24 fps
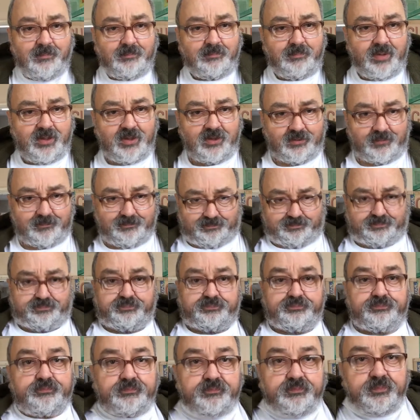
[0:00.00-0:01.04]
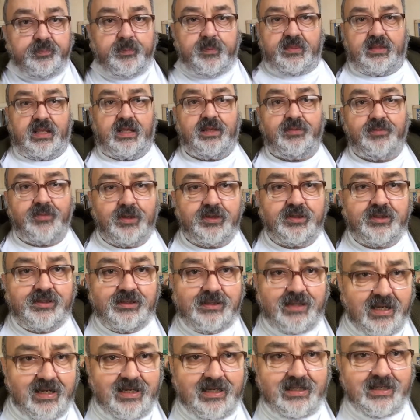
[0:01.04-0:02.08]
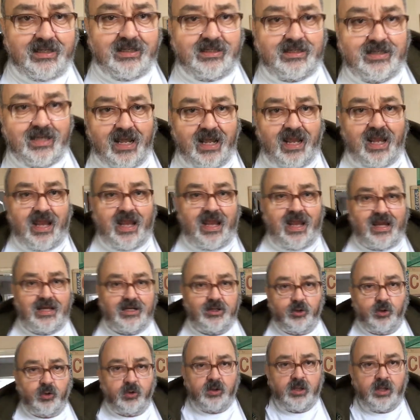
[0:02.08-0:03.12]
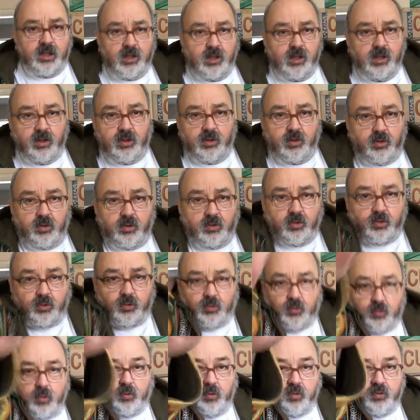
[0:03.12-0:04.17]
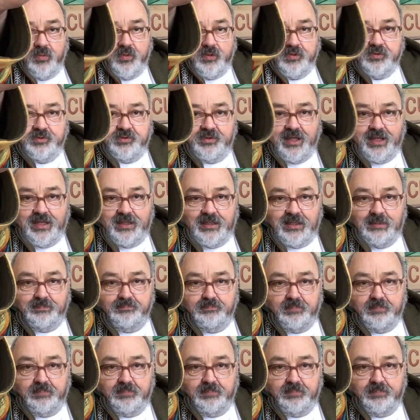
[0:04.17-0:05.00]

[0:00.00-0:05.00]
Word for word: But the Daily Hail, or the Daily